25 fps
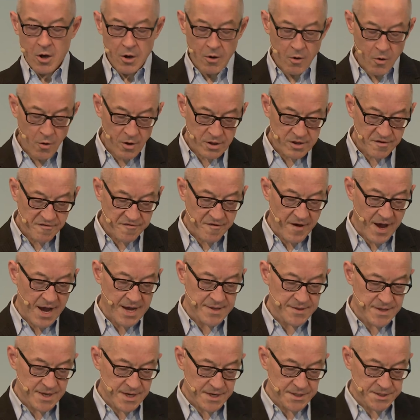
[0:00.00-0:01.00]
all the
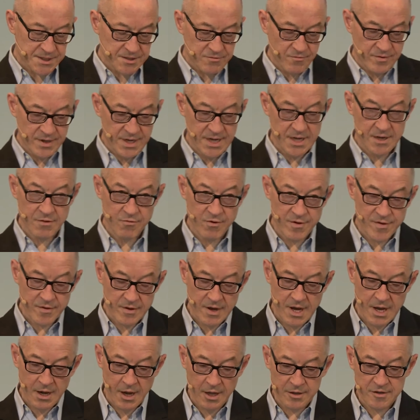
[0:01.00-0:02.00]
findings we did with
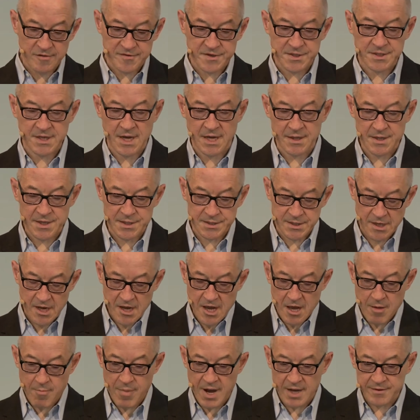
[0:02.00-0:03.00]
a lot of studies
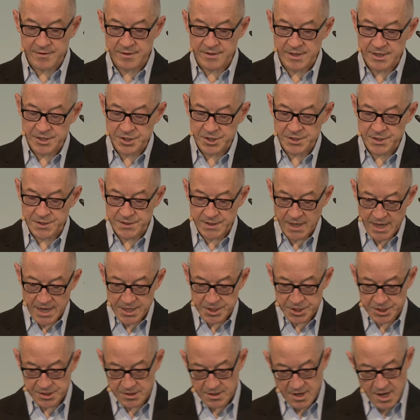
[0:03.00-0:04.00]
about the
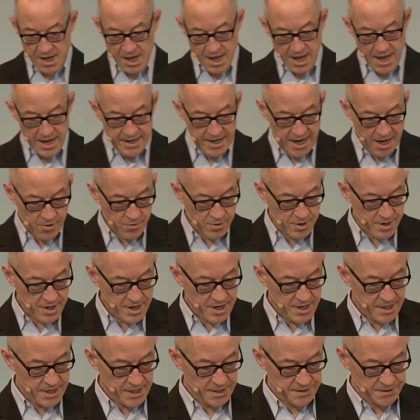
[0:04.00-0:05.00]
digitization at our
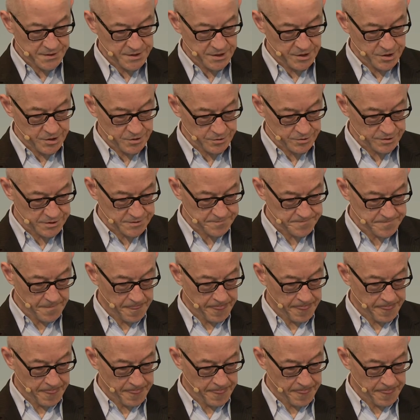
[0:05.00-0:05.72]
institute.